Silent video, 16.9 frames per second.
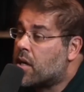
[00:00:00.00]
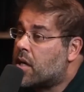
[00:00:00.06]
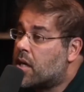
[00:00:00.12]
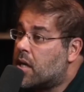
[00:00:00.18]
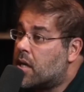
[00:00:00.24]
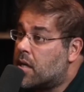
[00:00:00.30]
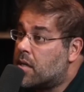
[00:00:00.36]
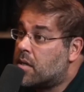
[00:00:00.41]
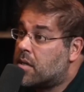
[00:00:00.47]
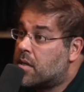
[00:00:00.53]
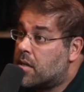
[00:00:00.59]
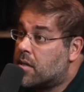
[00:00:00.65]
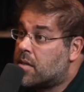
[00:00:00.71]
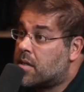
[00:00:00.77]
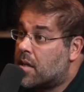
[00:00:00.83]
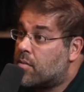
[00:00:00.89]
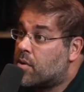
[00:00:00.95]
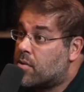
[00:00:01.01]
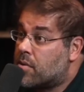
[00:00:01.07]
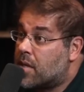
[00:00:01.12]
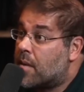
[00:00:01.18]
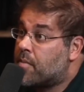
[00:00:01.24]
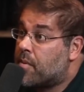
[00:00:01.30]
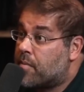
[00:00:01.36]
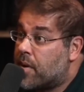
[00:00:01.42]
keys to someone who's
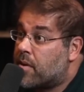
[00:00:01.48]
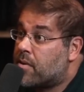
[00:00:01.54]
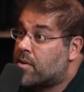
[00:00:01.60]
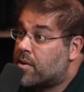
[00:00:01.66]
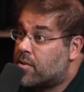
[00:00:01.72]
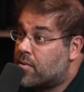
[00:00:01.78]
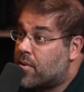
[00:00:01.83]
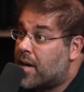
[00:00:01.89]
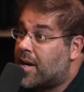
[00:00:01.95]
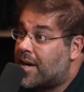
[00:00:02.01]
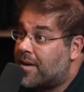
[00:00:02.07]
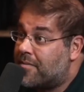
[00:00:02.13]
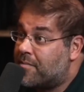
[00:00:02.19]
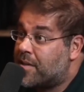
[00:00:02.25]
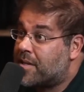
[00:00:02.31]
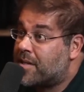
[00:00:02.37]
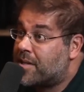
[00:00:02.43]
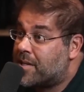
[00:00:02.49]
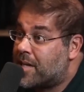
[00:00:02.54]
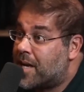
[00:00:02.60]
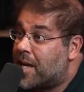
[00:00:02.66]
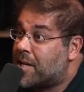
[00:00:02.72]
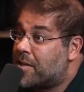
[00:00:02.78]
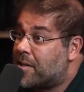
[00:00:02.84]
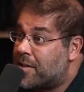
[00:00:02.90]
not prepared to drive, but
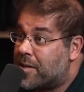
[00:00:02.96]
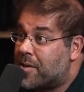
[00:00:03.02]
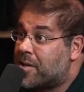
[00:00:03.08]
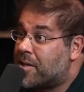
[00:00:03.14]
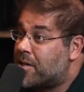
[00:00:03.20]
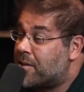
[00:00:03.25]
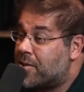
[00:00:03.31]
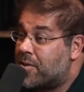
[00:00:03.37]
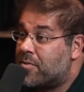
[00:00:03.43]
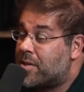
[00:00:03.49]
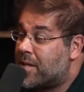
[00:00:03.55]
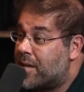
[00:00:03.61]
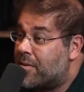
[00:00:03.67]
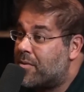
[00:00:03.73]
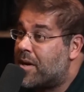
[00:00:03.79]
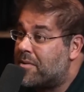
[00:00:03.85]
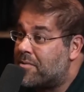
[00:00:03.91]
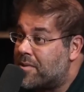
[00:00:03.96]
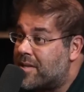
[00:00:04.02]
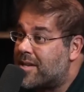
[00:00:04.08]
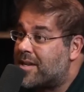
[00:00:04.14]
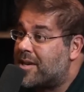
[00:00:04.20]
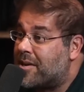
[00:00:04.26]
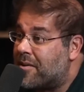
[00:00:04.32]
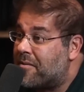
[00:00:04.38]
decided that they're going to do what they want with
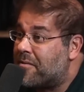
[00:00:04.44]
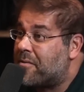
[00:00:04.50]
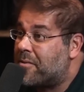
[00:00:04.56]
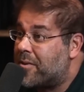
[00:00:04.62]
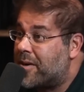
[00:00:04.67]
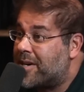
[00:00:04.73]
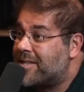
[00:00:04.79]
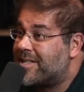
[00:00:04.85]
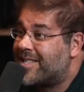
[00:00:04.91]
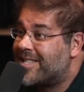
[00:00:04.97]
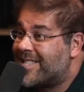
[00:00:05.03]
the car for a while.